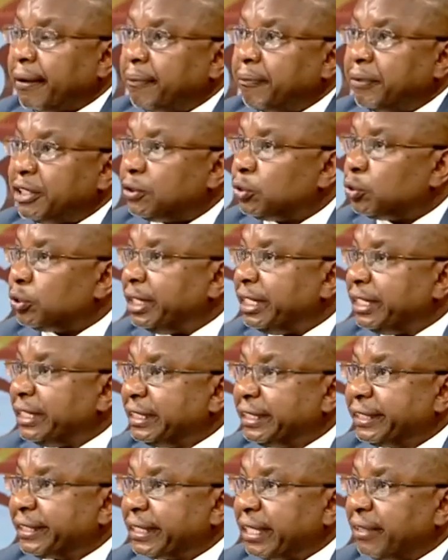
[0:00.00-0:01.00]
between
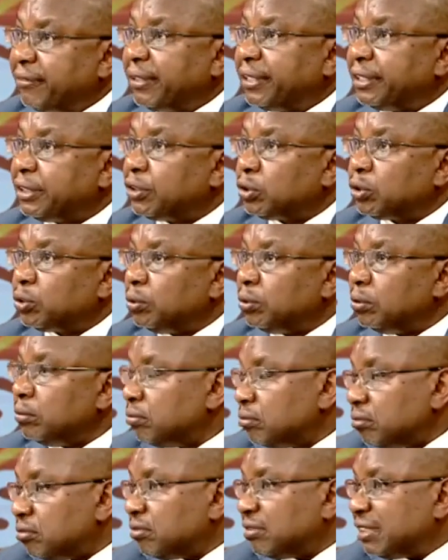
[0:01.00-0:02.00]
£7,000 to
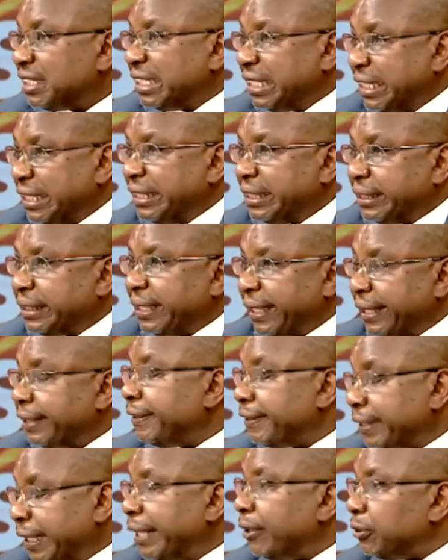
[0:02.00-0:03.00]

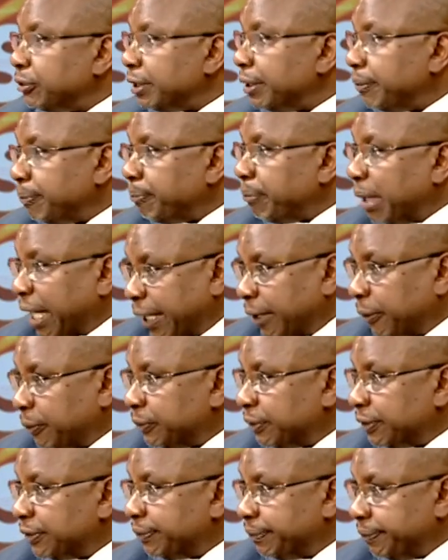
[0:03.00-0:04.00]

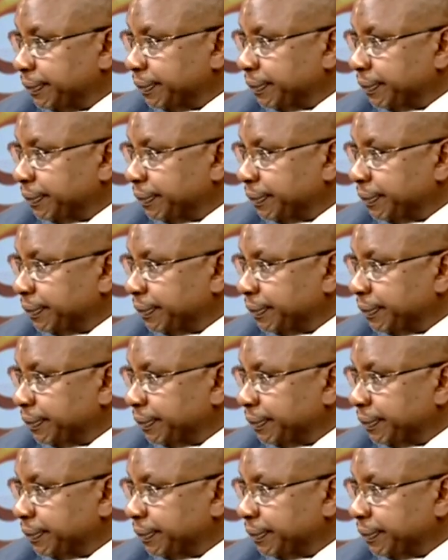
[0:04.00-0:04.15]
£10,000.